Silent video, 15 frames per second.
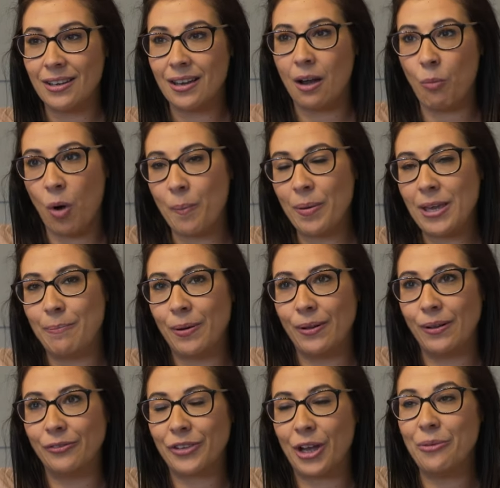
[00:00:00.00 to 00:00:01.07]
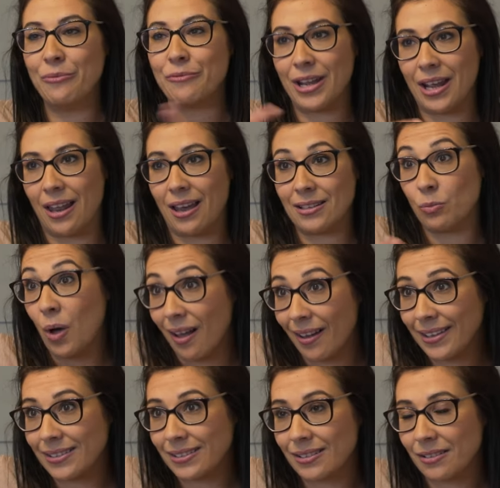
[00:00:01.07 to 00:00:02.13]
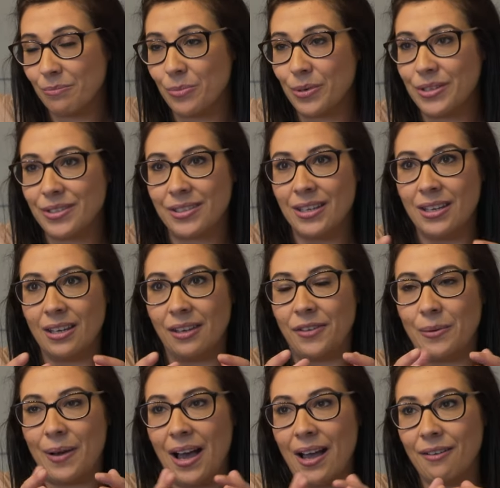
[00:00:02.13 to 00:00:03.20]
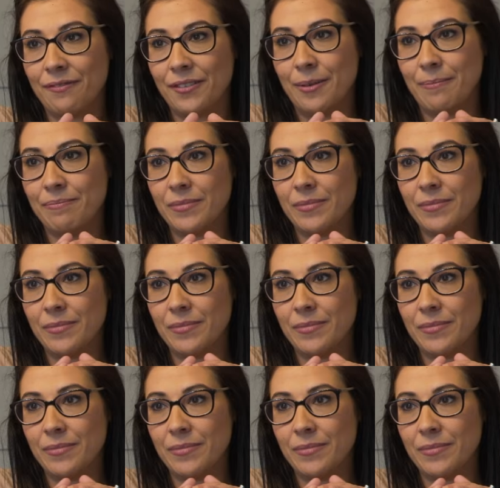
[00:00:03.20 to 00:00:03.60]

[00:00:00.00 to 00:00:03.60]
And what people don't realise, and what I didn't, was if you have